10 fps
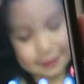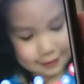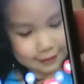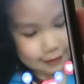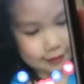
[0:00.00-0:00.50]

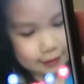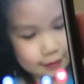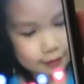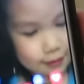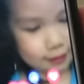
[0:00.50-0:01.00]
oh my god,
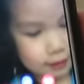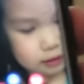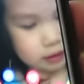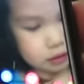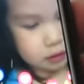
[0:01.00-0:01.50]
Jenny's
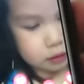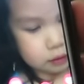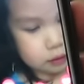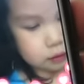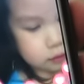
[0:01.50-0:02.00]
been
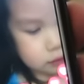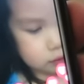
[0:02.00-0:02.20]
watching us